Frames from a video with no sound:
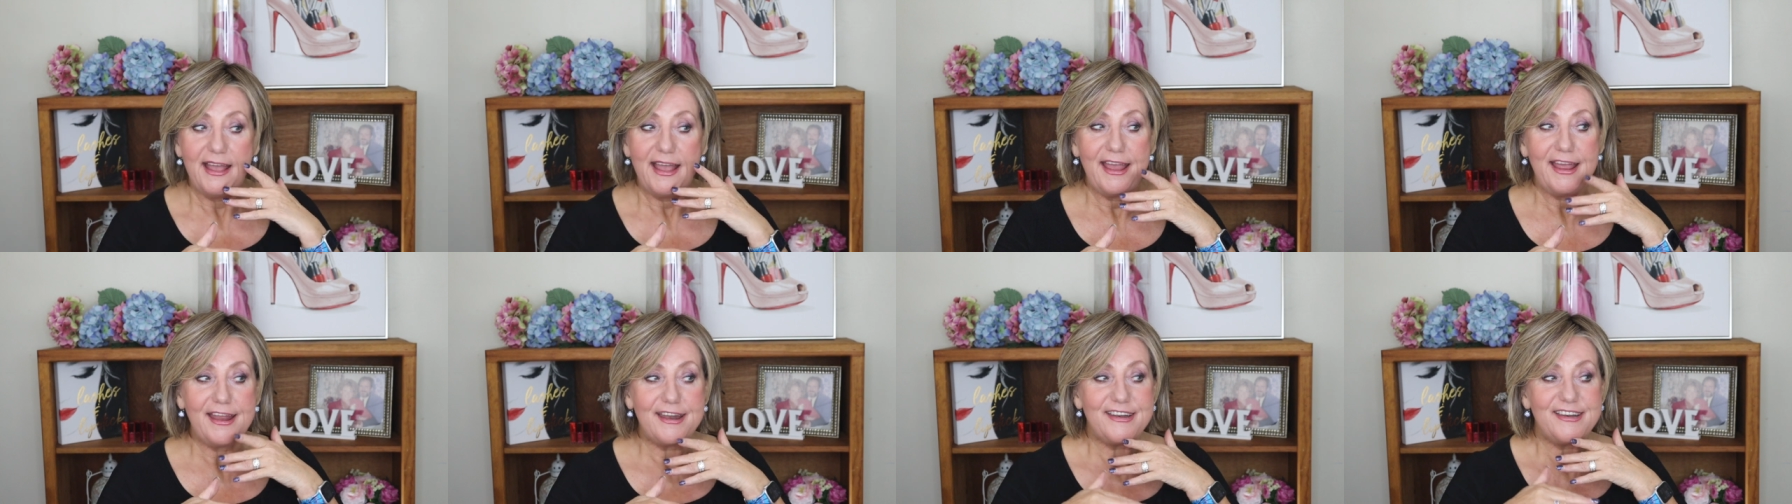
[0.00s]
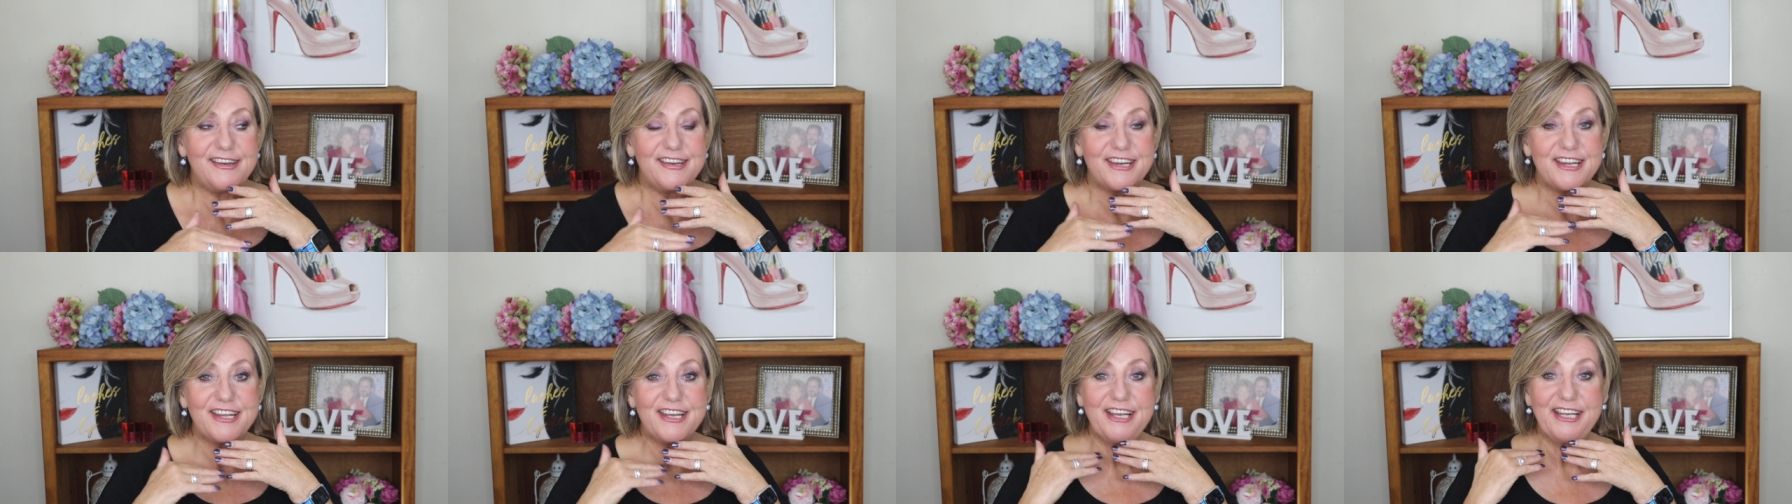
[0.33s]

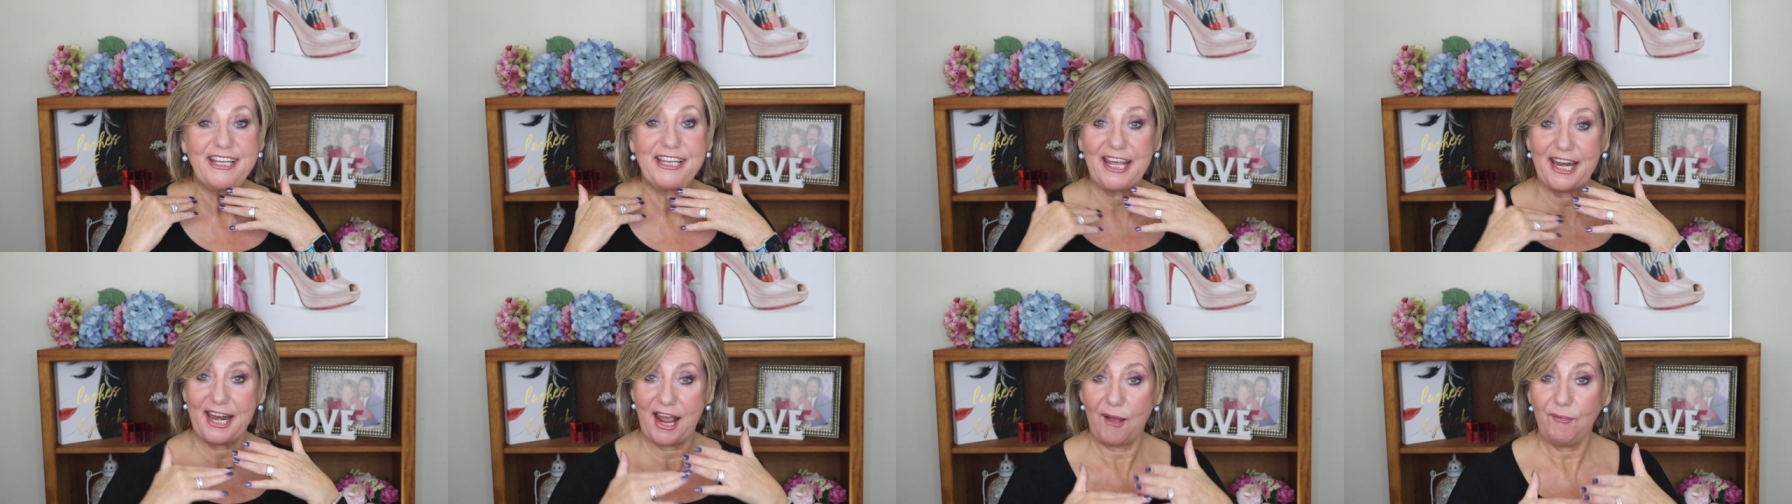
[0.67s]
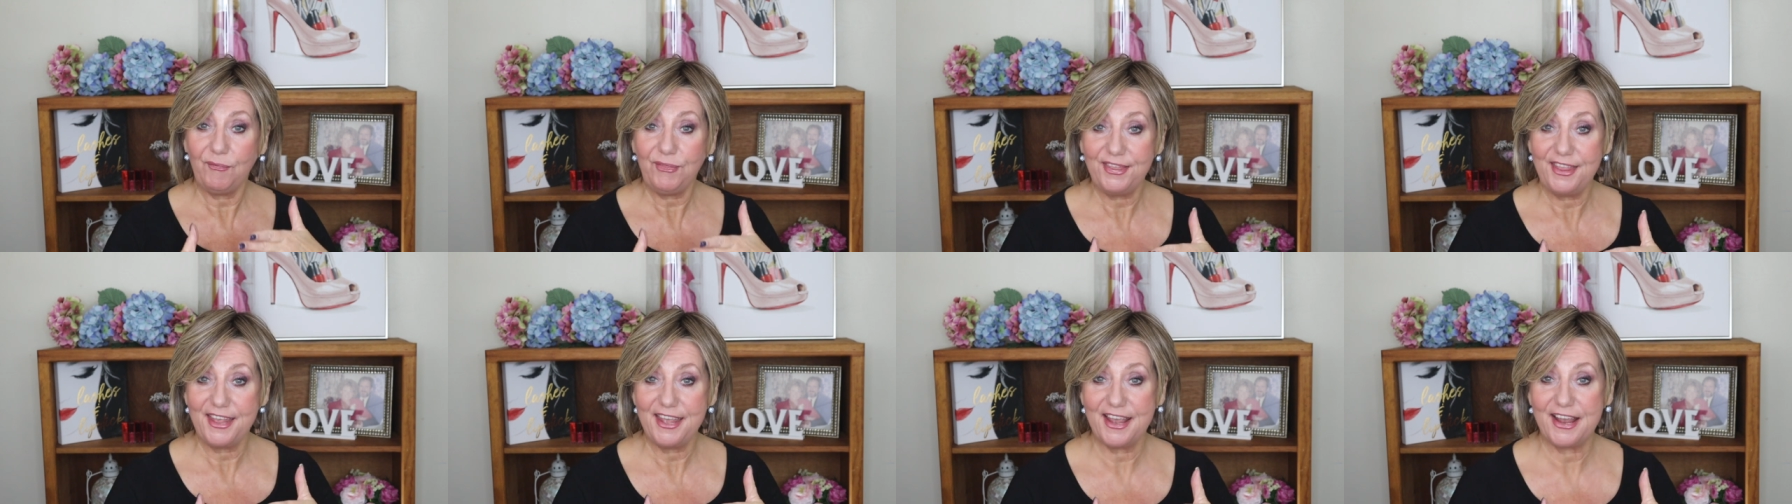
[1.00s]
and get
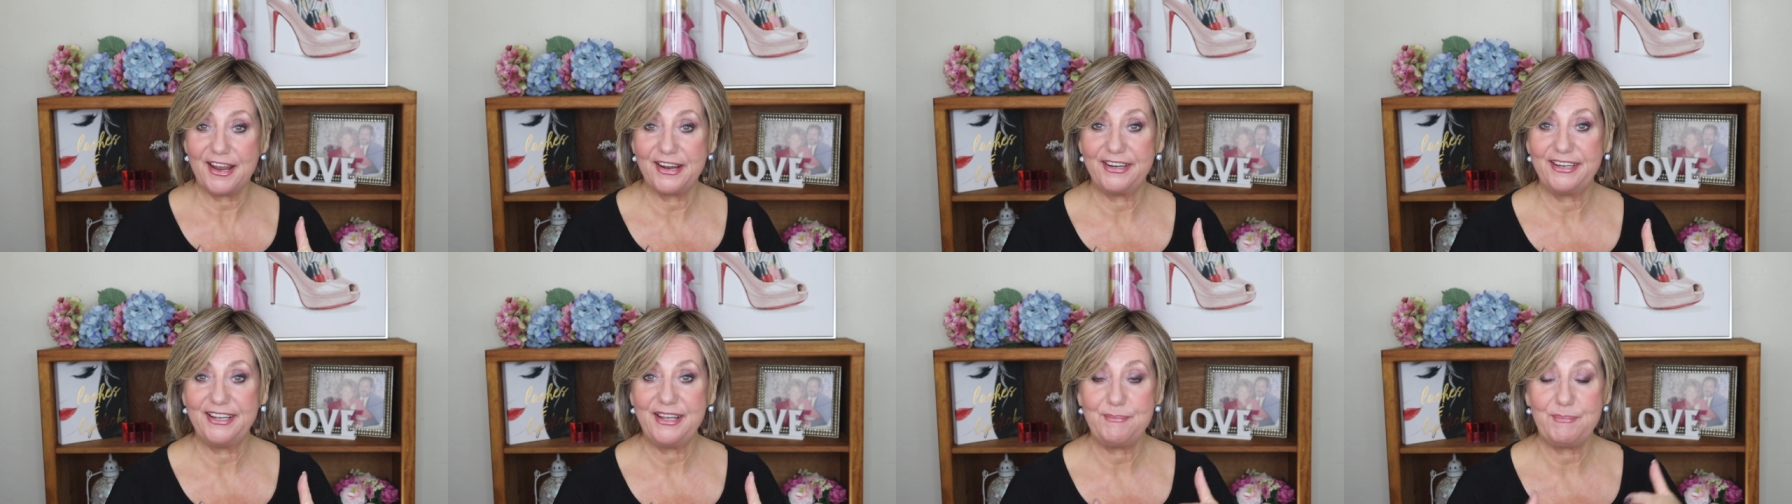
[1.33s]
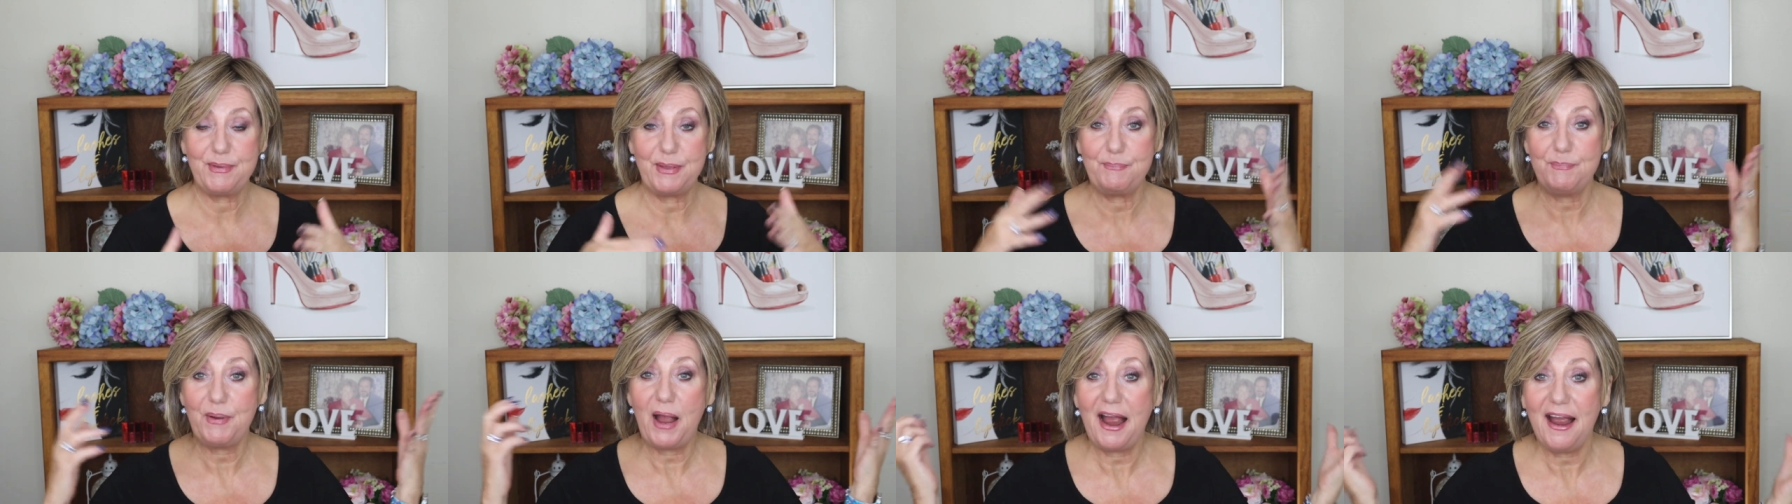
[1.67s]
out there and
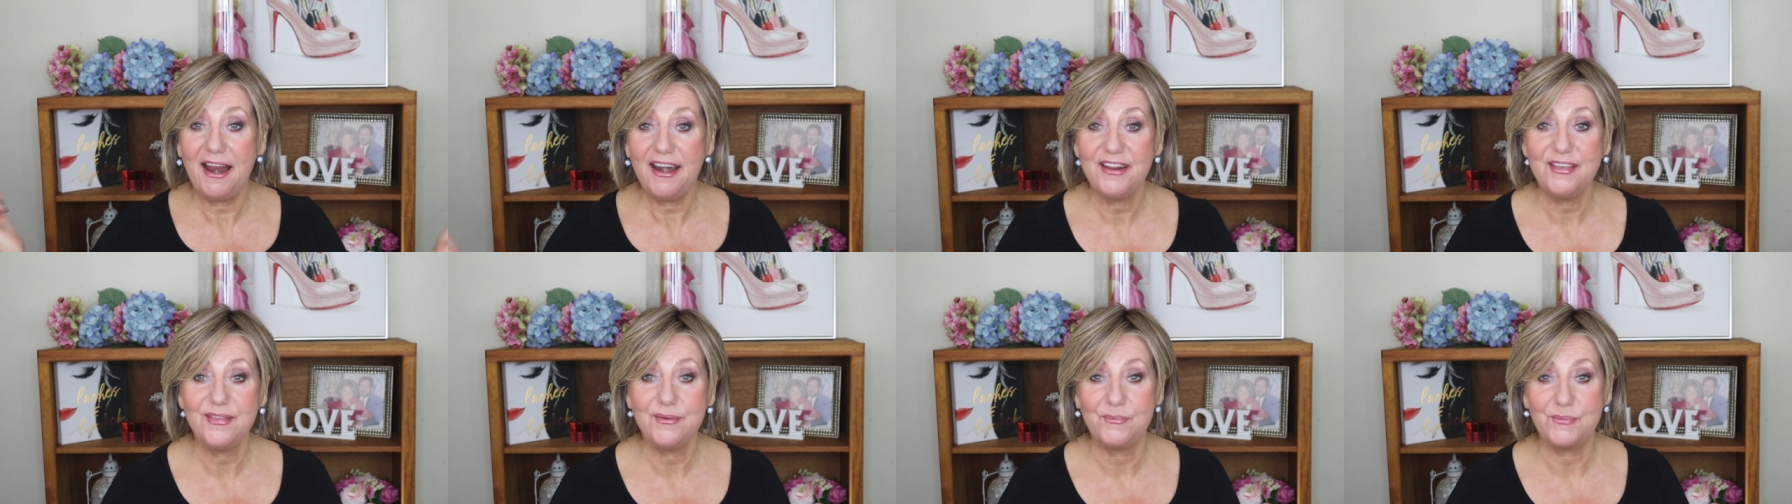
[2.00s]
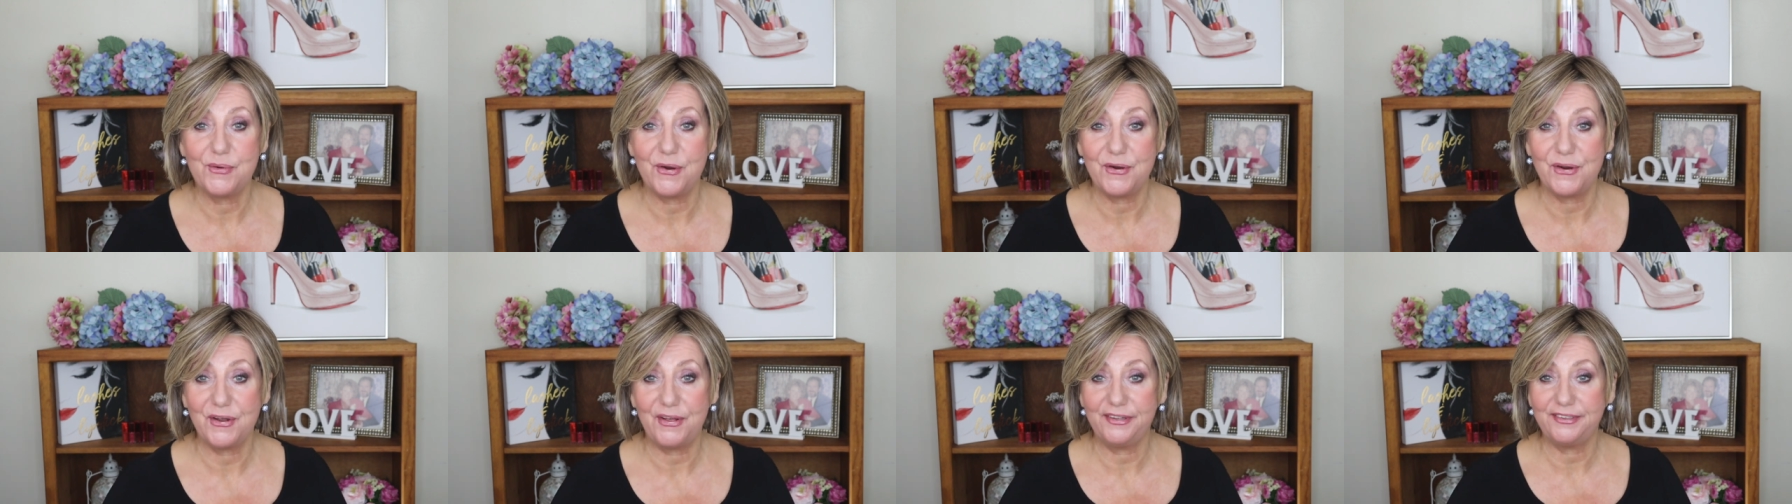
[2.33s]
be part of the
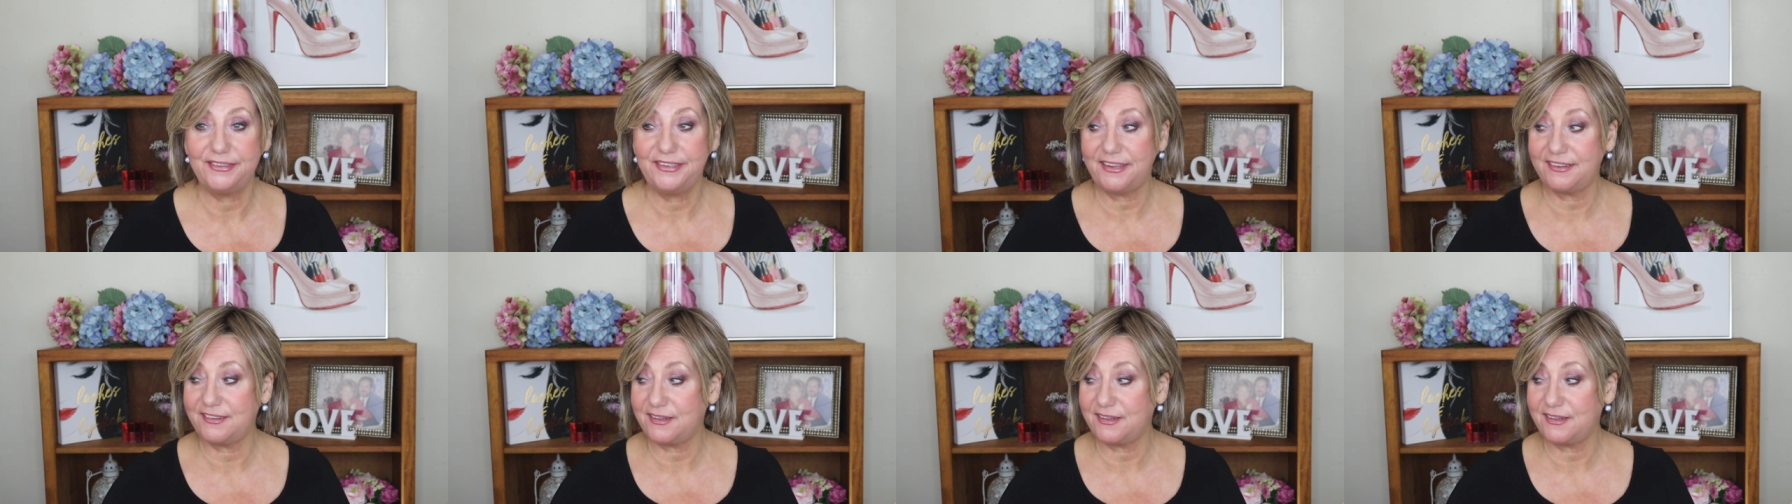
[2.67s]
world,